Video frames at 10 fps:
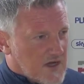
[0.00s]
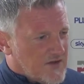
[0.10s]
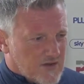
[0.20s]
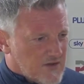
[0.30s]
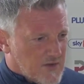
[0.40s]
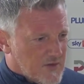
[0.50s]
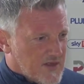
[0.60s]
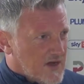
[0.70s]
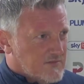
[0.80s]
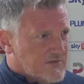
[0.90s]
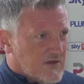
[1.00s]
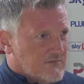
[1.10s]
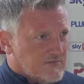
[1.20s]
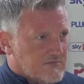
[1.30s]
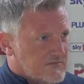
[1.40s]
No, not at the moment.
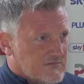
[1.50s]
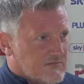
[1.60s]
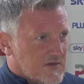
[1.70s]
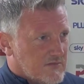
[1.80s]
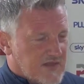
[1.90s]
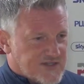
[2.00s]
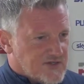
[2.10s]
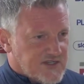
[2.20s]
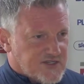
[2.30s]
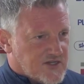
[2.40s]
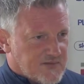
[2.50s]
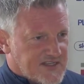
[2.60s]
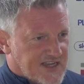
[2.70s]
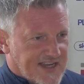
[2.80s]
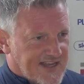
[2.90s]
I'm literally just going to
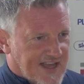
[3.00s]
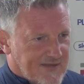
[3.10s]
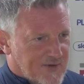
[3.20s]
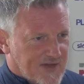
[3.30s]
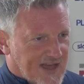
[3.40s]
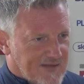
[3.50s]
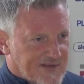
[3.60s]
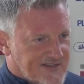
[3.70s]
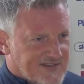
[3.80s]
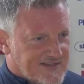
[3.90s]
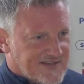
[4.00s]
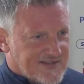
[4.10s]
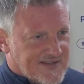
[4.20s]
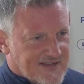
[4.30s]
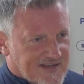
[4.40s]
be taking it game by game.
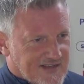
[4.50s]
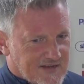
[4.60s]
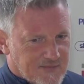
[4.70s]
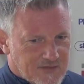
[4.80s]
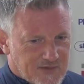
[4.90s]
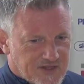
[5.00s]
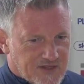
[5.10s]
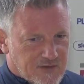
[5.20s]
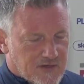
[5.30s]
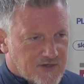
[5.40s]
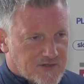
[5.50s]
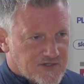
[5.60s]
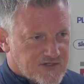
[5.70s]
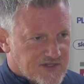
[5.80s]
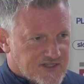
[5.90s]
I'm under no illusions.